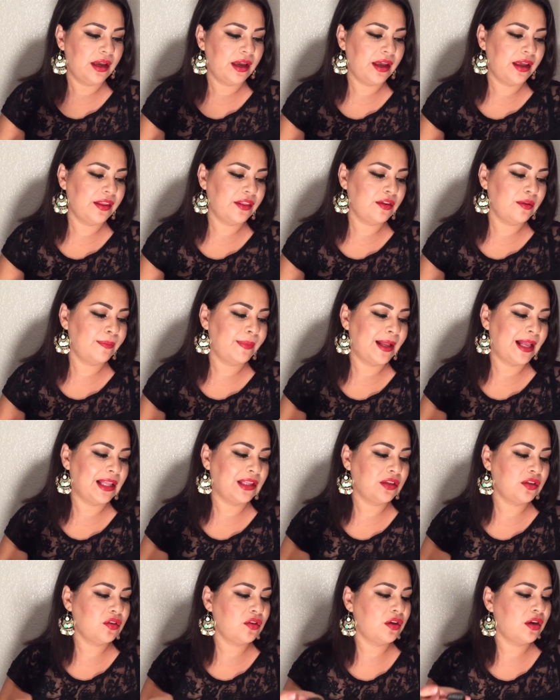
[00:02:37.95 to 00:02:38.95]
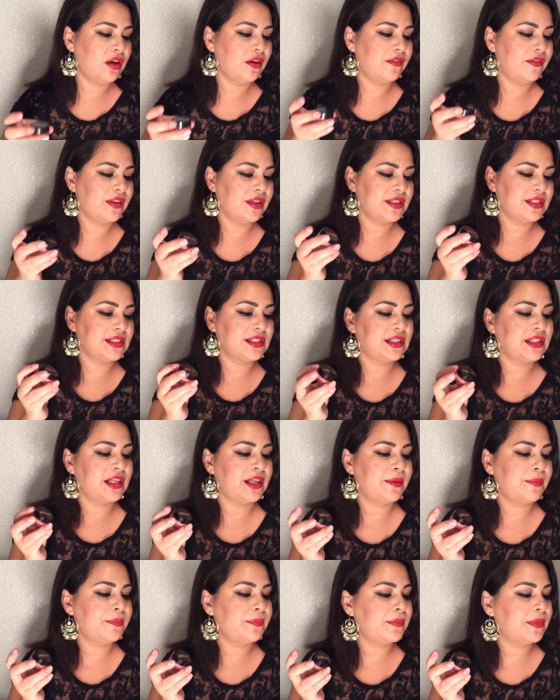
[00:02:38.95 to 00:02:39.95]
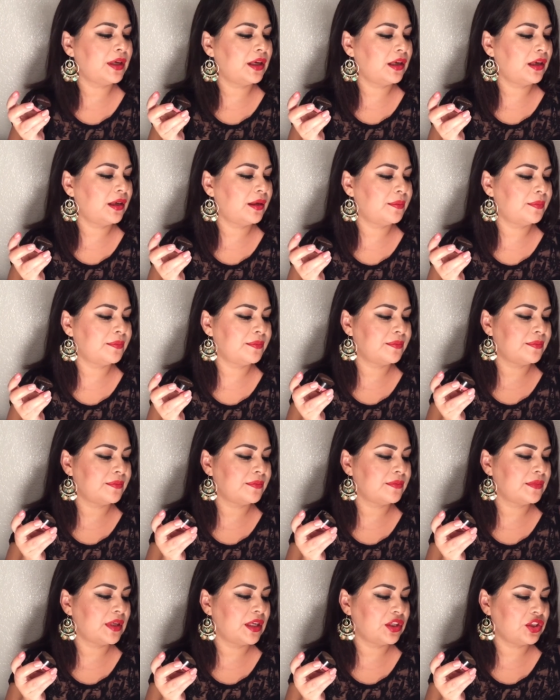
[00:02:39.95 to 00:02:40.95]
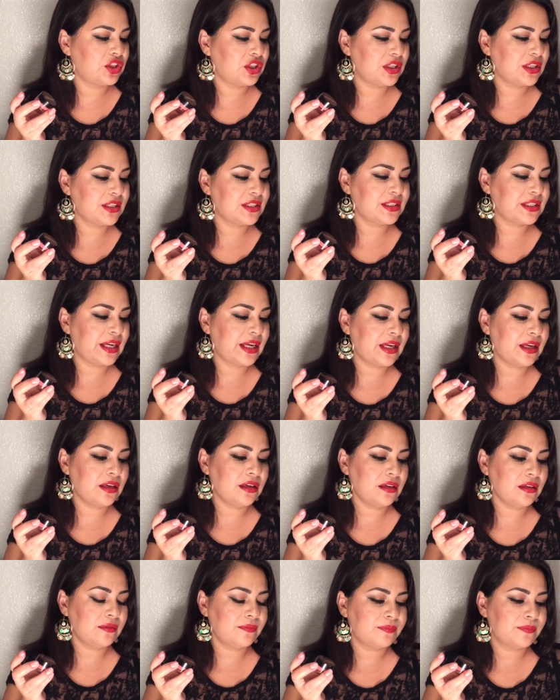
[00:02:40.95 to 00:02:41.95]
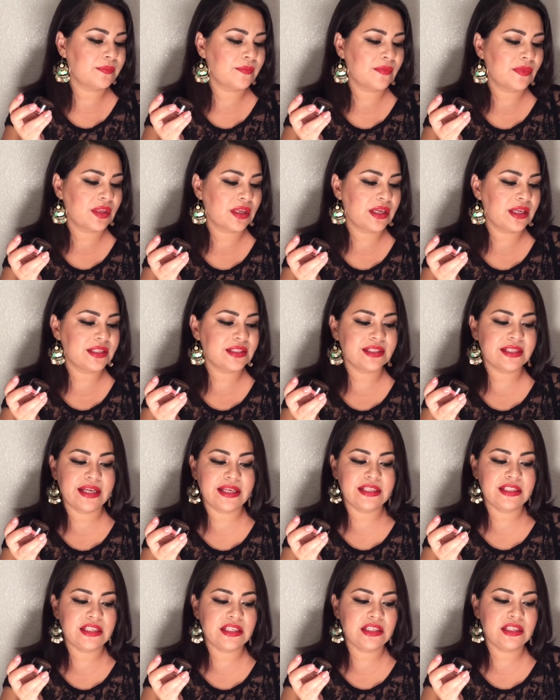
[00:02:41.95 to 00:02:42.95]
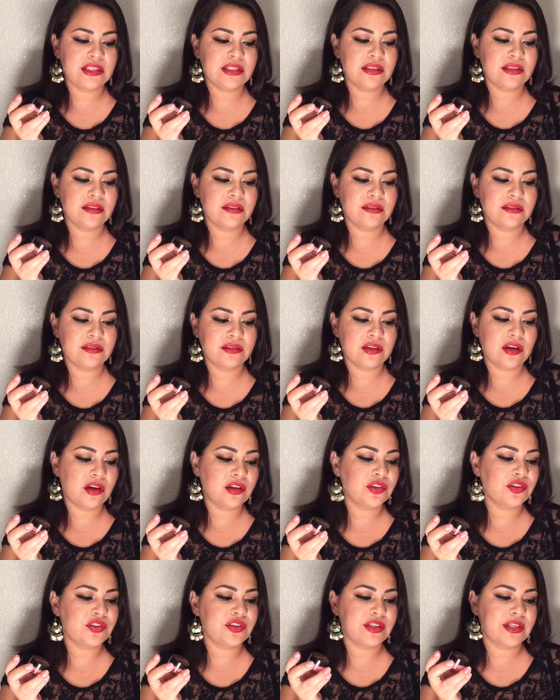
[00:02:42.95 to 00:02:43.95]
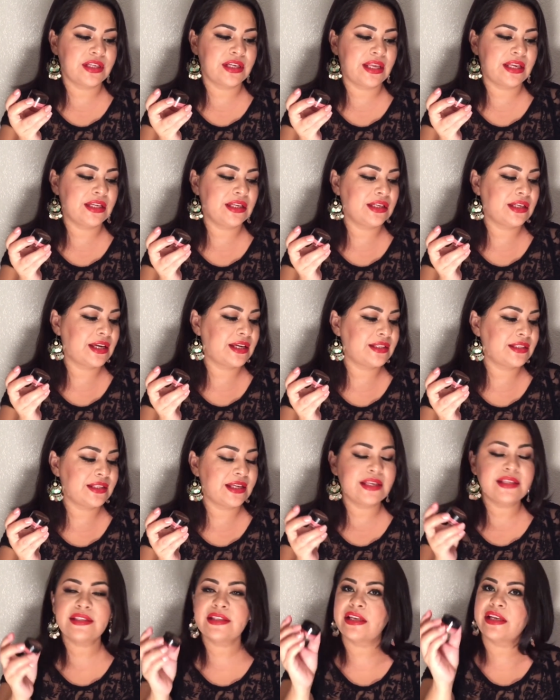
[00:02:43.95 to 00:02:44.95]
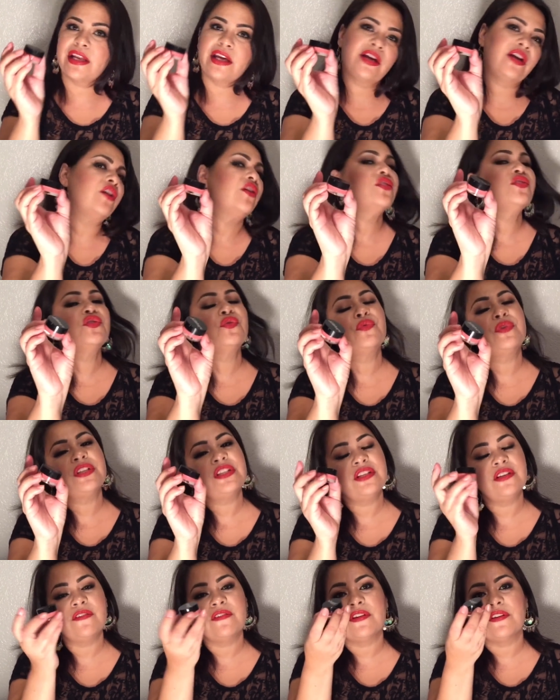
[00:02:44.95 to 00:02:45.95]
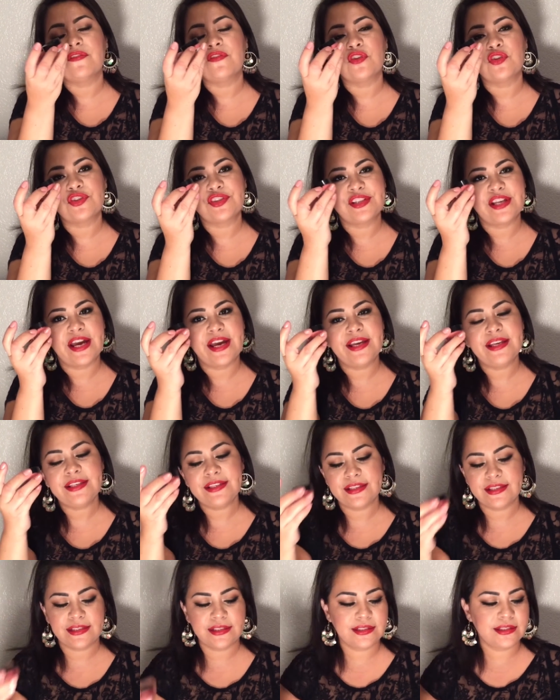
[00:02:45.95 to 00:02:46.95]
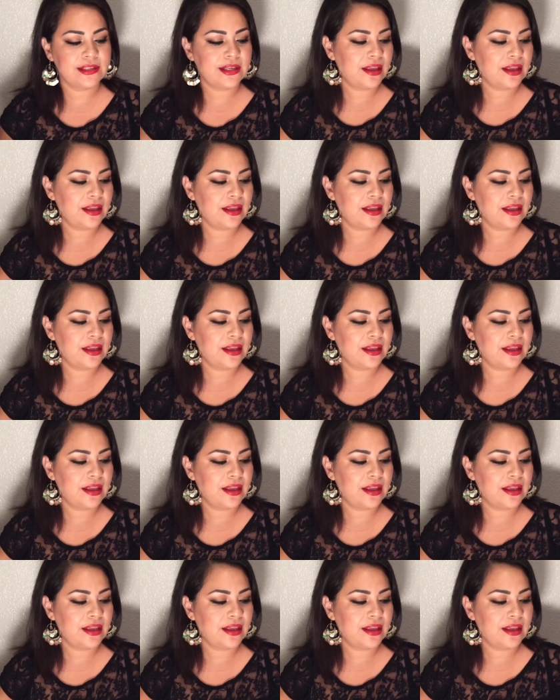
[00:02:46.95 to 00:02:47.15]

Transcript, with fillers: And the value of this lip um, and cheek stain is $19.99 and I also received the full size.